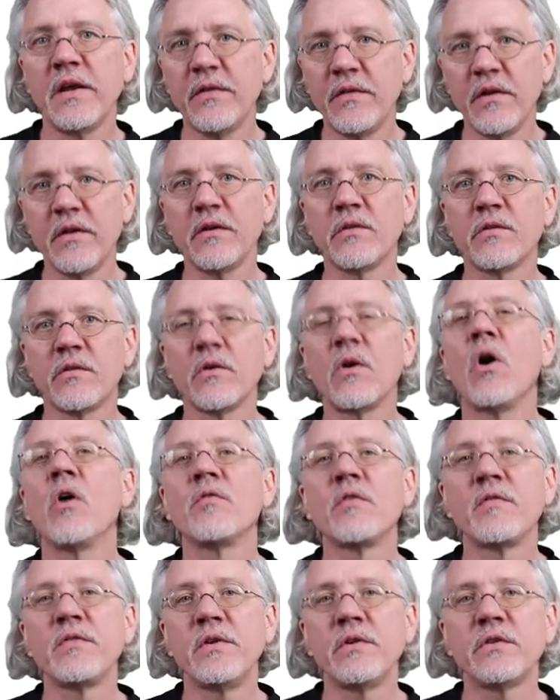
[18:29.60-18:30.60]
in this
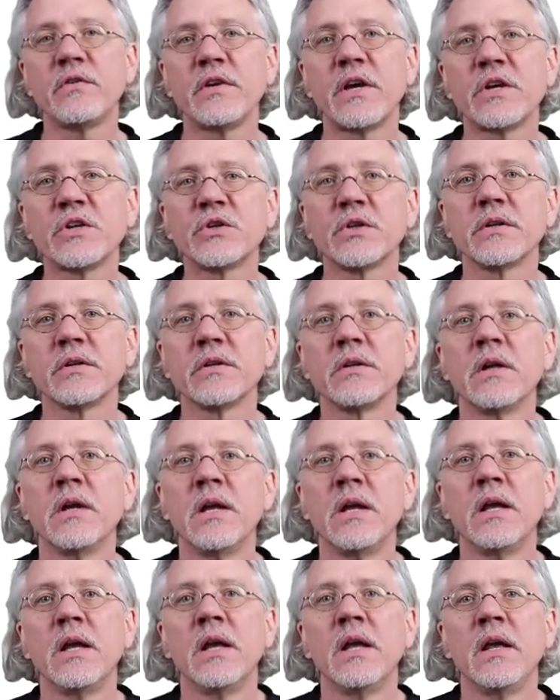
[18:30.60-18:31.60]
overview session
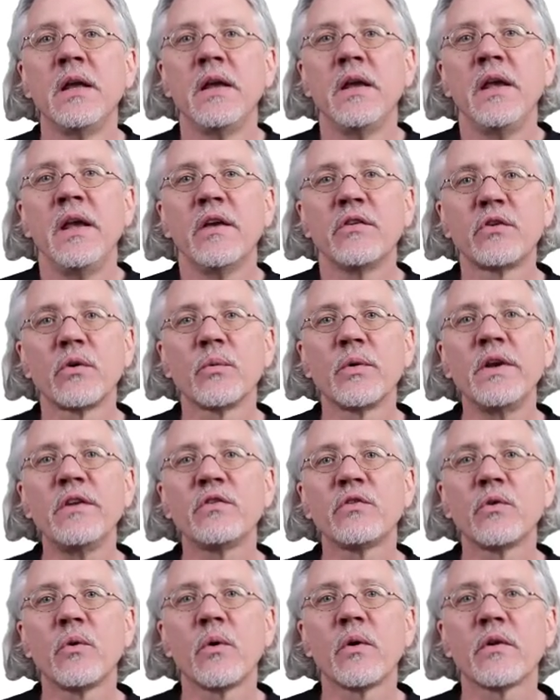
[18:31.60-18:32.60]
is a
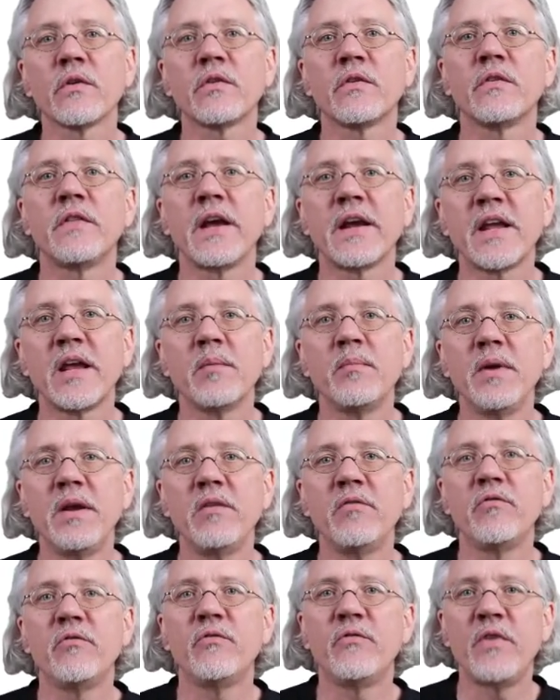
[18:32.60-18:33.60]
resource that can
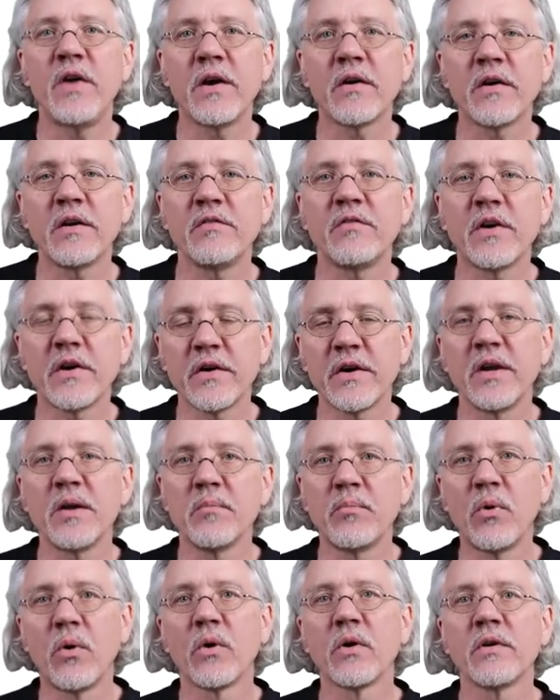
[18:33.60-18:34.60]
be very, very
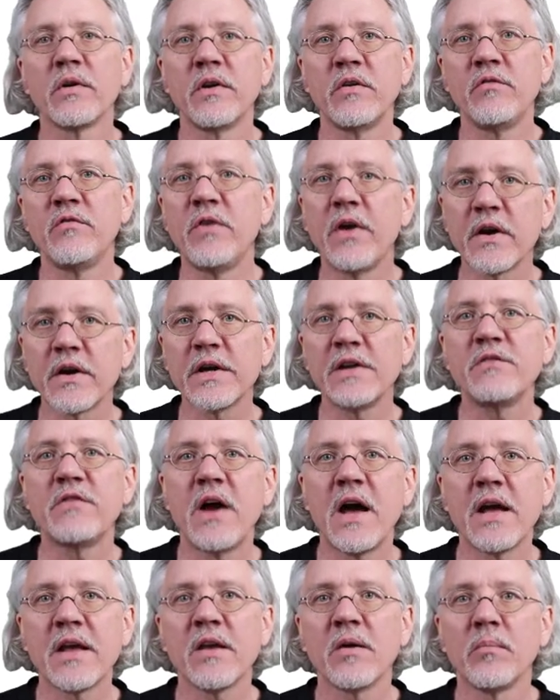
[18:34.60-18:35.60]
important and very
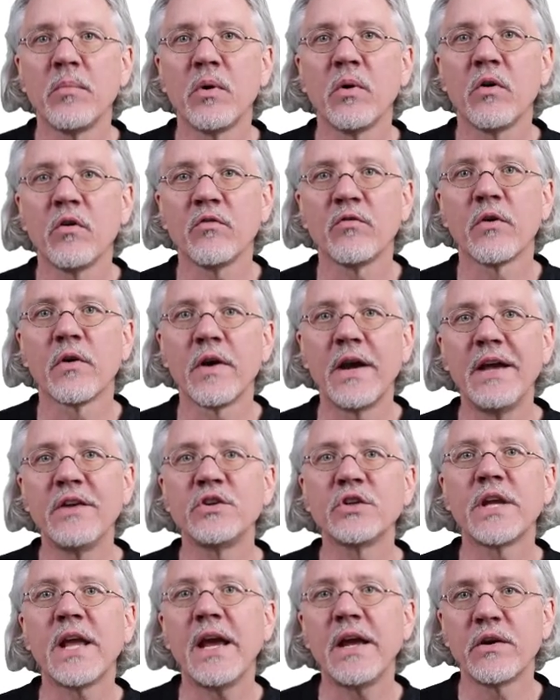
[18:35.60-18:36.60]
valuable for
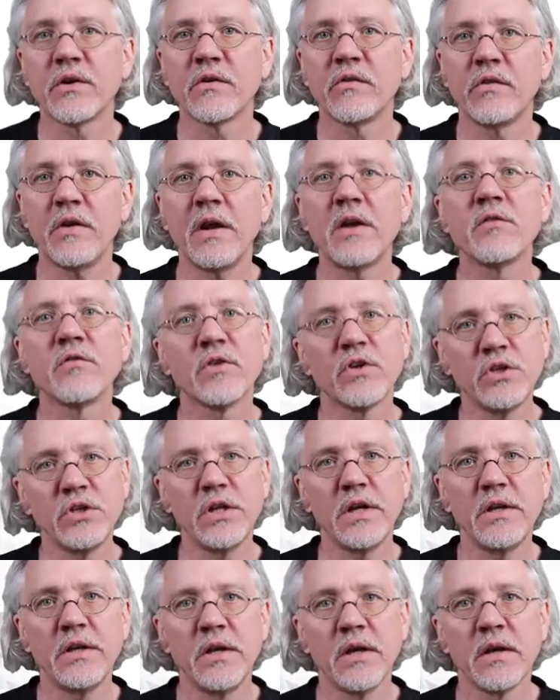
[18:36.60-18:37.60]
educators in
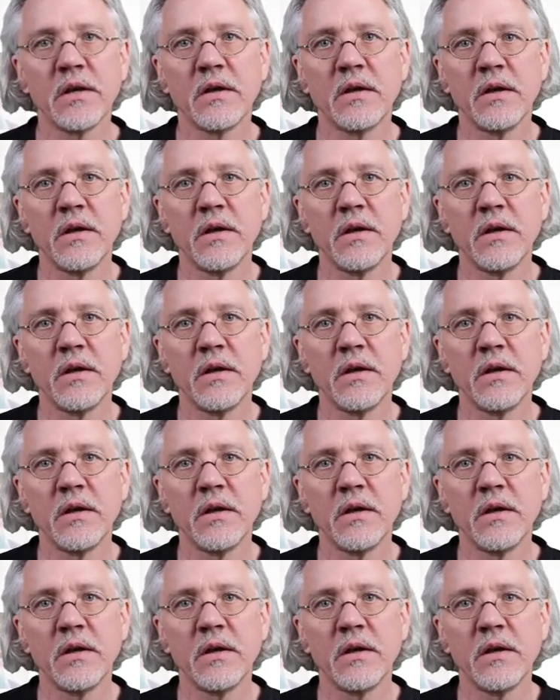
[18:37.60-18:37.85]
Virginia.